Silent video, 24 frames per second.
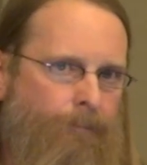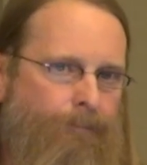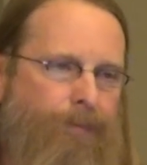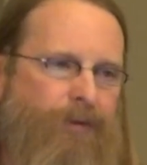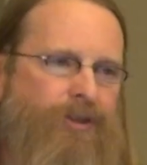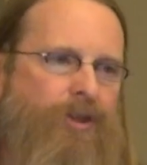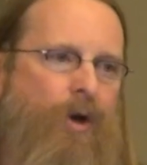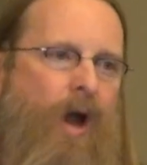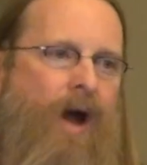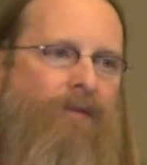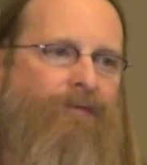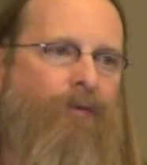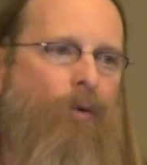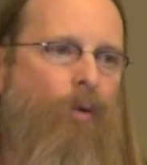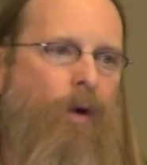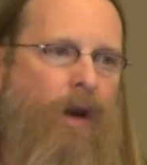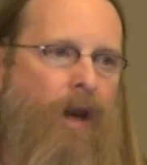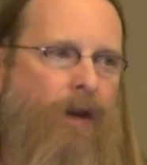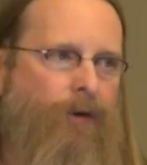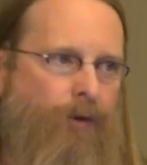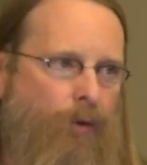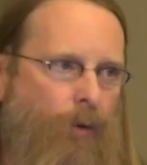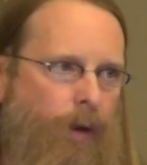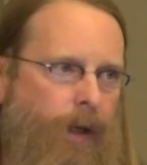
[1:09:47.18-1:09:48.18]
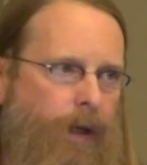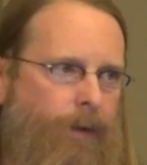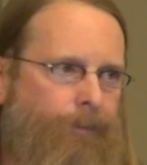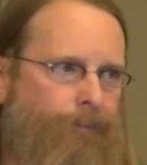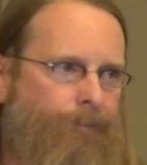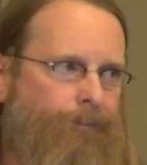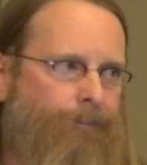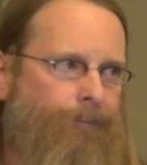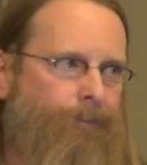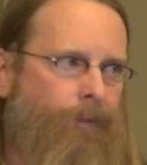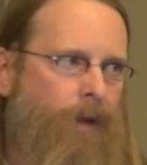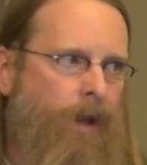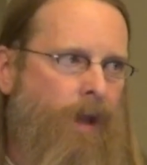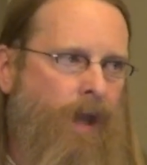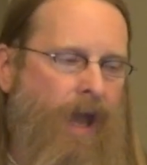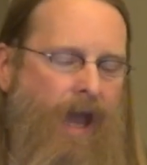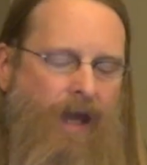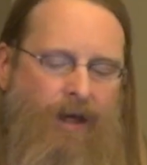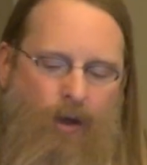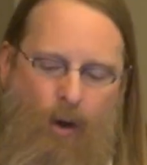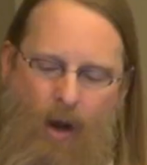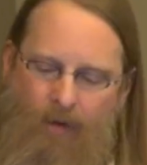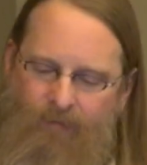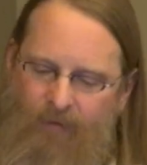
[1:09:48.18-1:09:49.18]
But you have to want to do it,
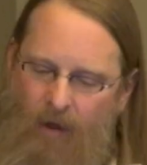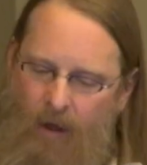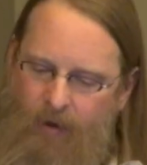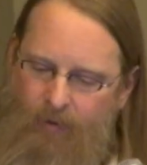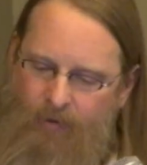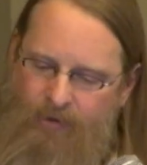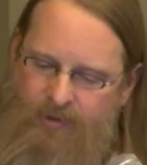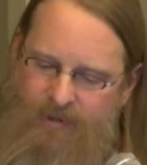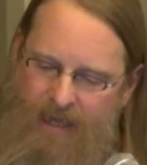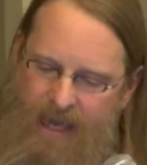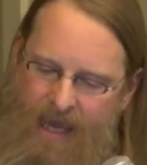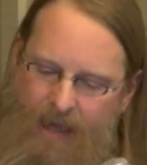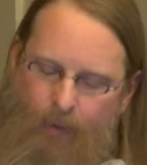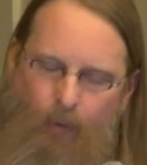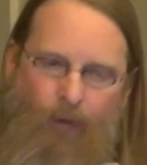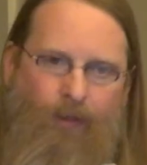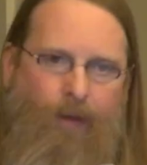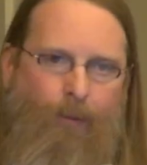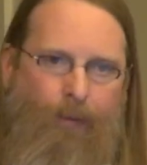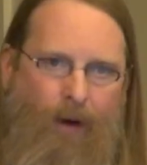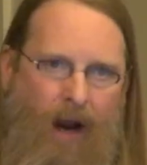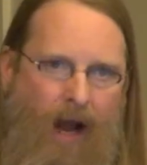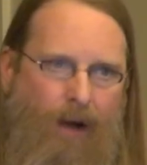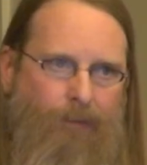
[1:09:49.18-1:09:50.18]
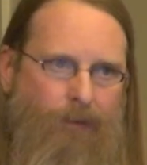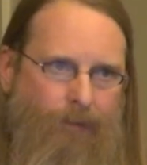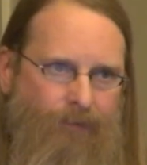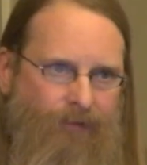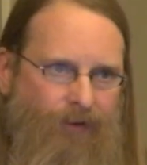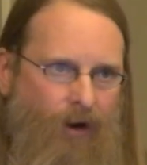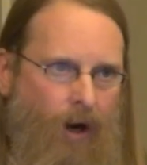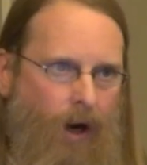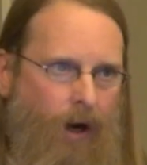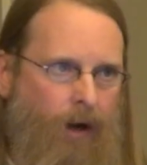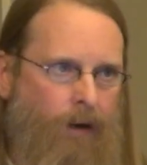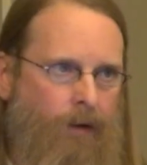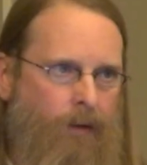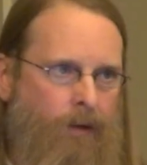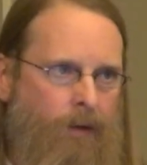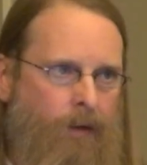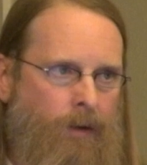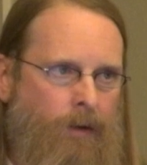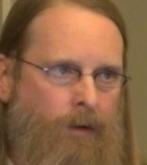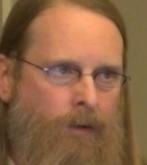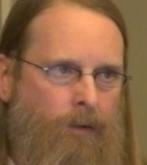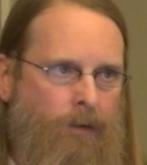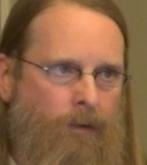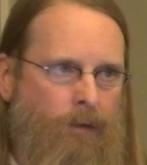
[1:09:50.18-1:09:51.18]
and you have to understand what the problems are.
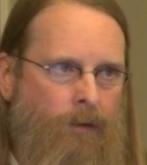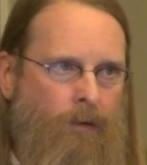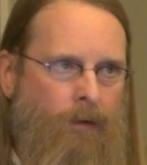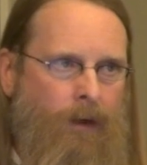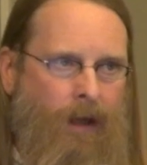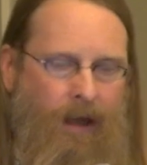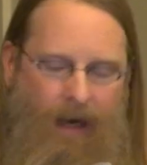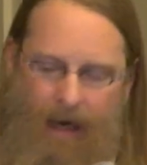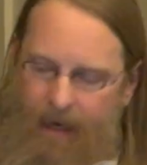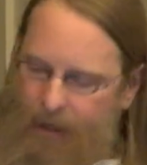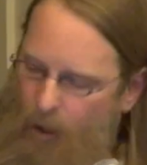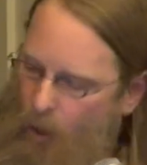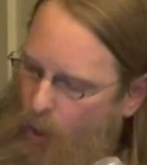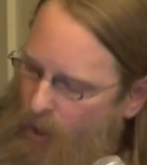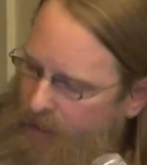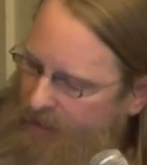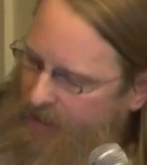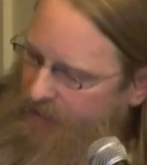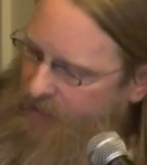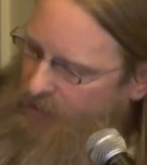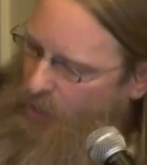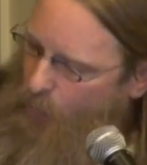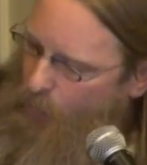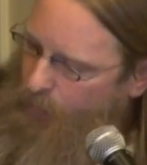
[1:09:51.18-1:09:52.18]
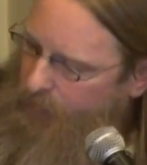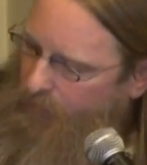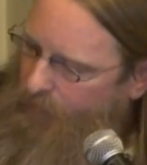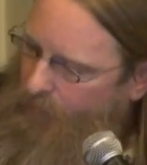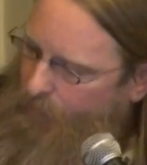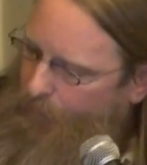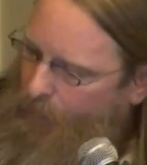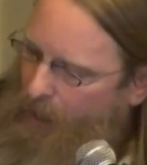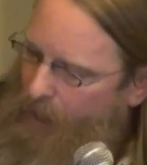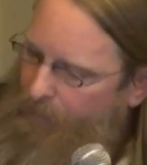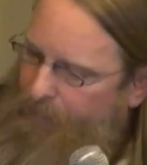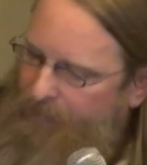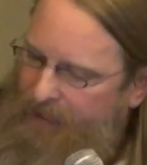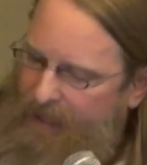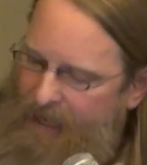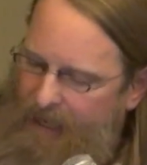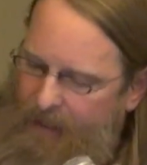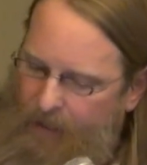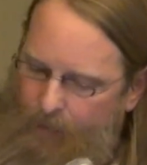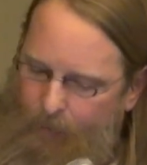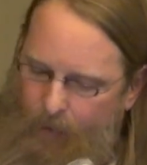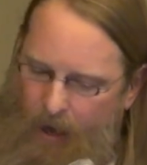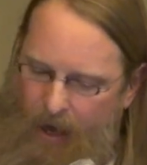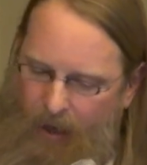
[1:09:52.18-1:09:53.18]
And I know I didn't go into the
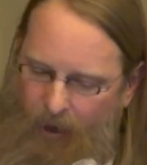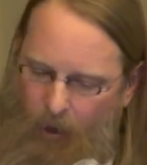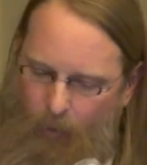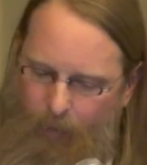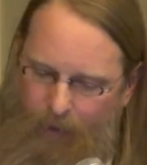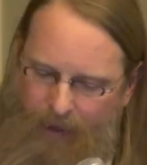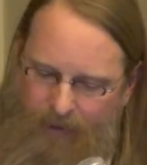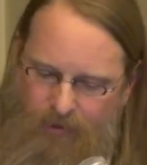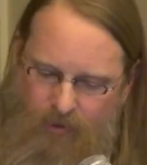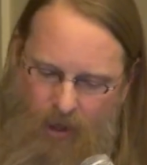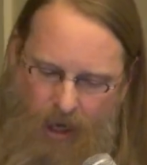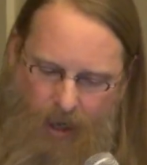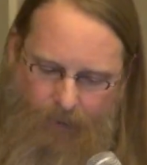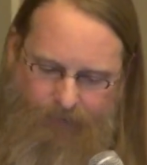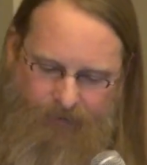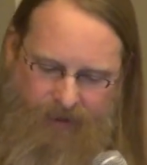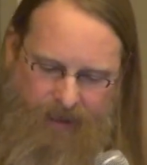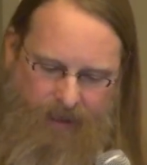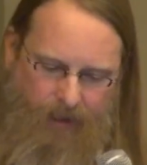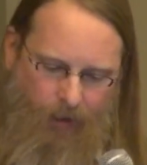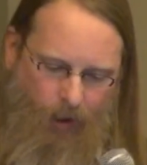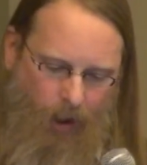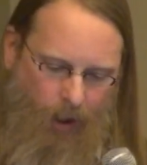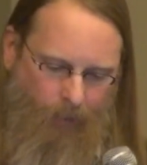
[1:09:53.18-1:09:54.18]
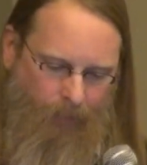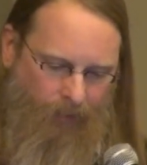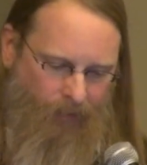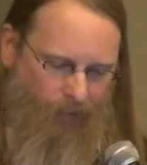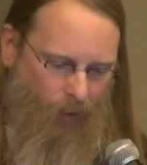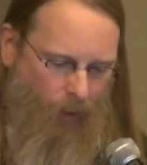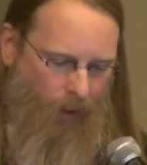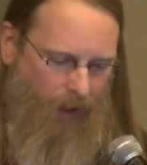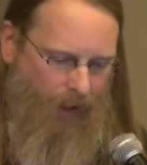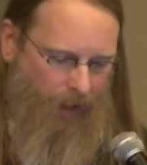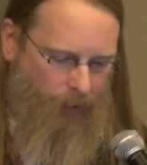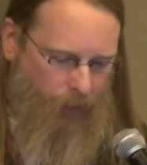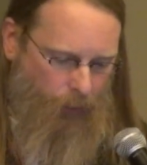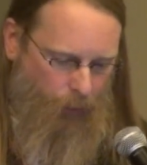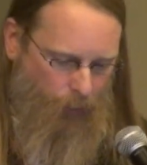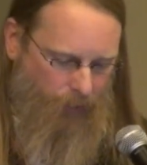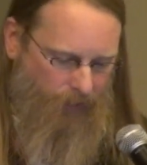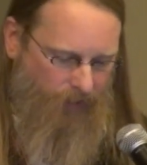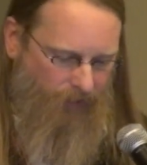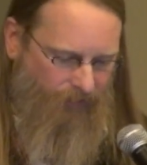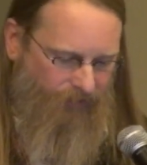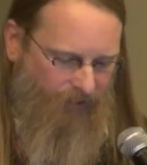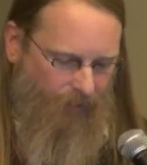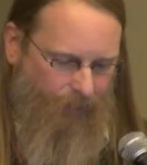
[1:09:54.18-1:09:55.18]
propaganda model by Chomsky and Herman, though I
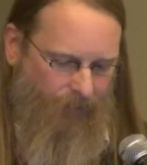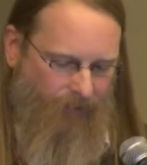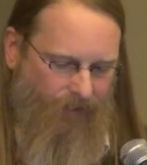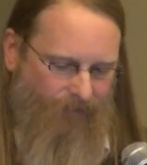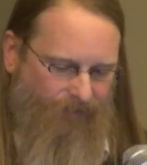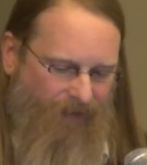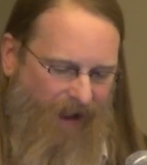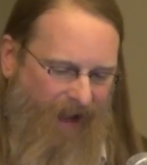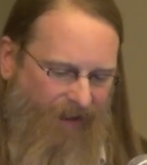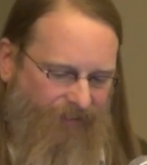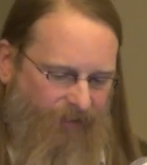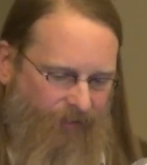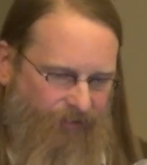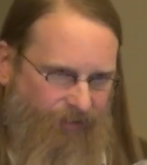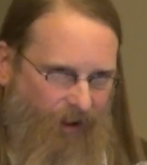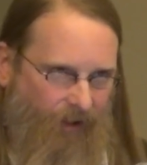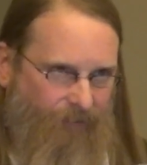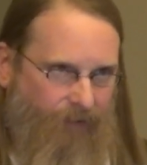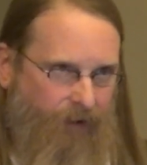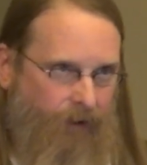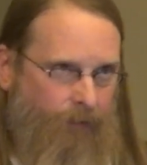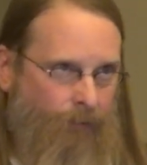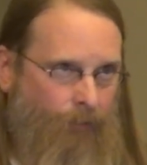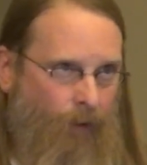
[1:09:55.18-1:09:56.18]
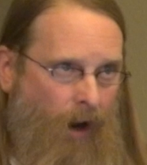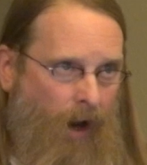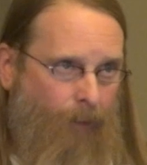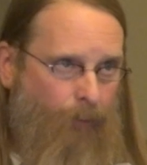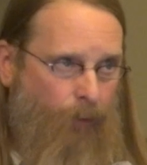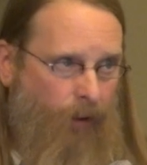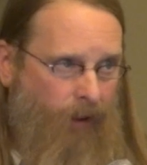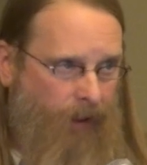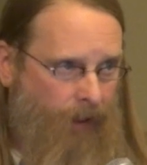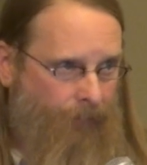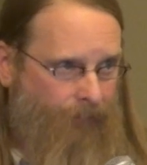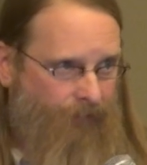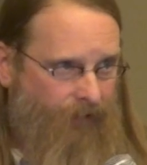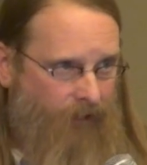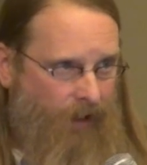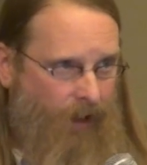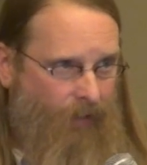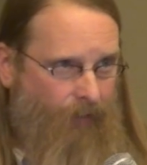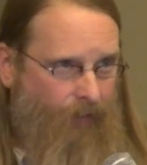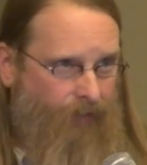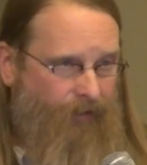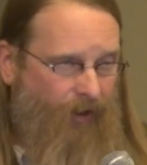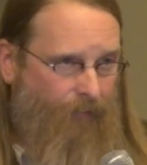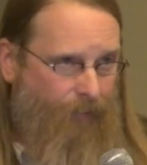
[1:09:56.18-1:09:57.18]
alluded to some of the facets of it, and Rob Williams and
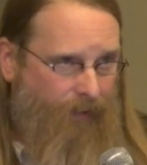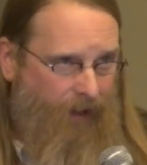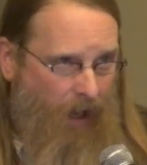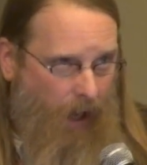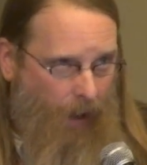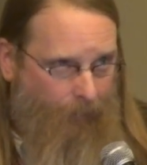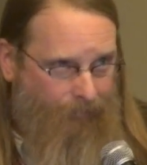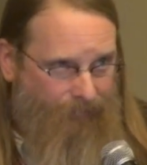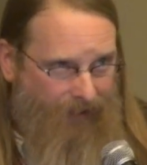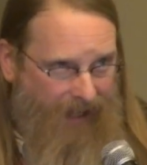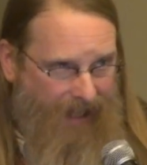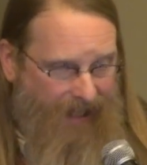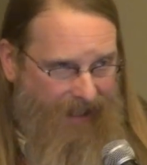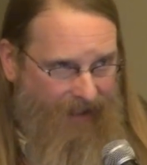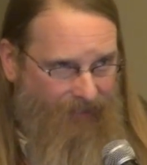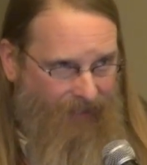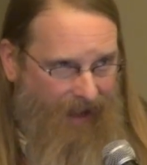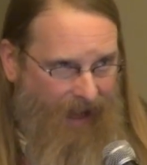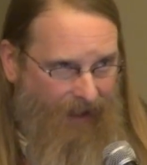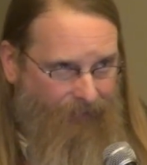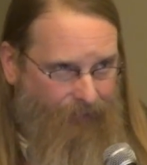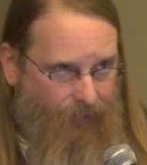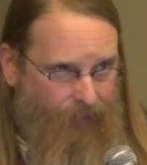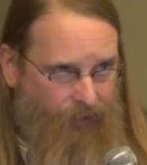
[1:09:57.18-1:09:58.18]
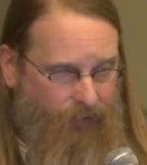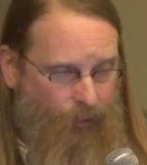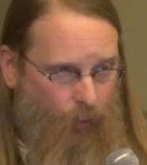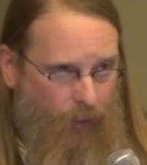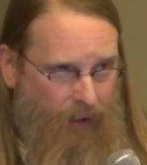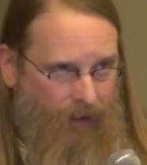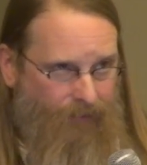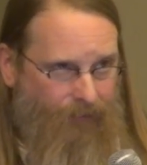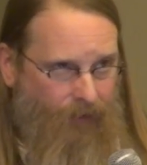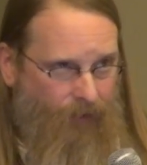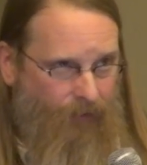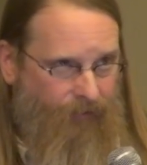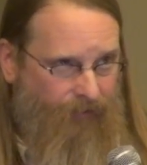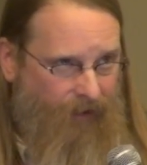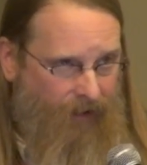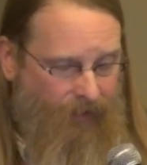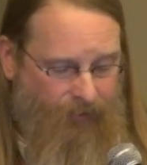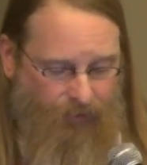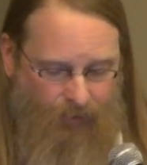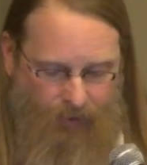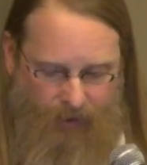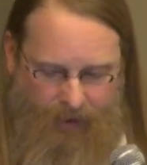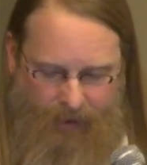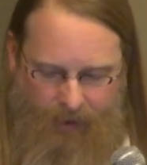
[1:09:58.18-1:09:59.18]
others have been updating that for the 21st
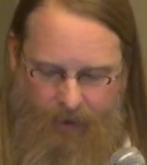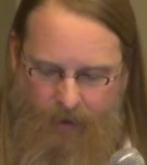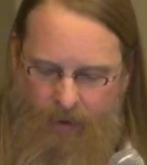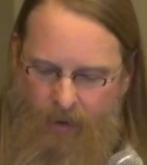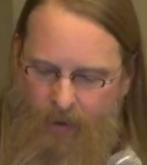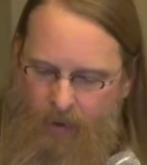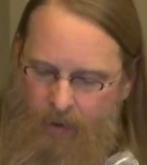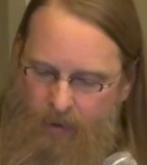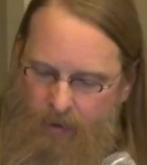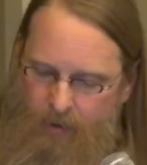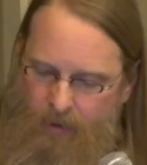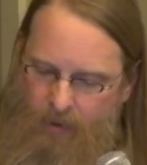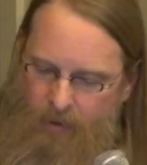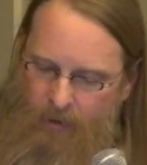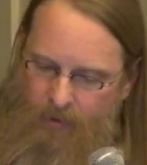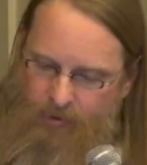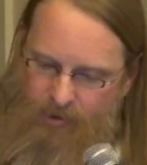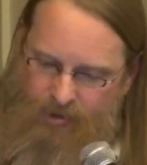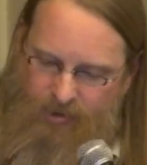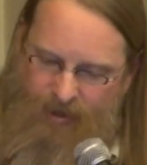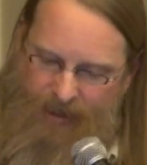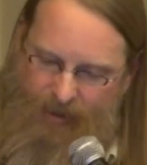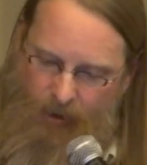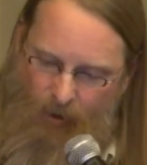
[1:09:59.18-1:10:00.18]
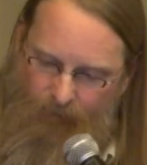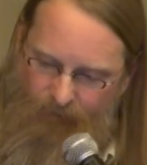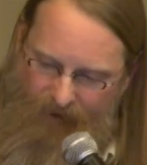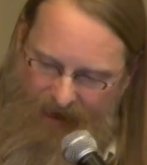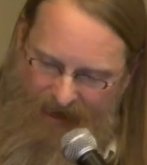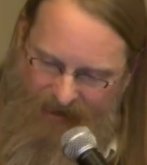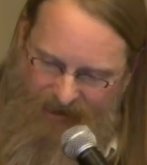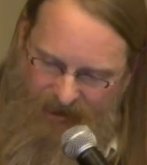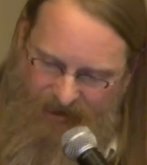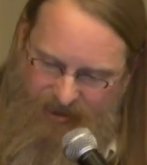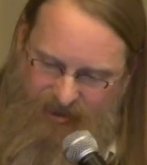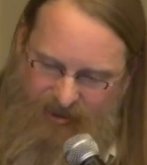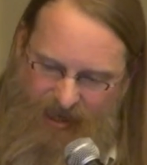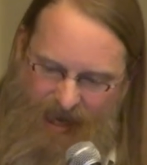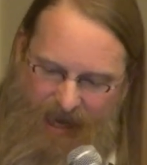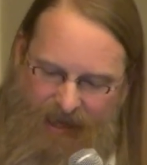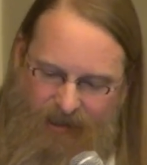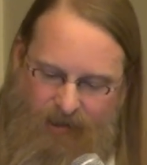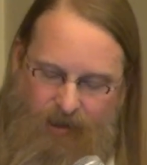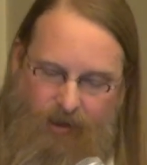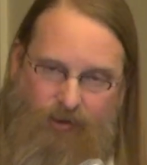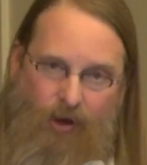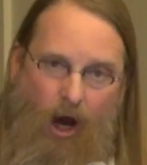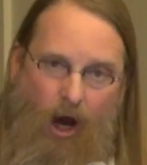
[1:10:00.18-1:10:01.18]
century, just like Ovedia said, to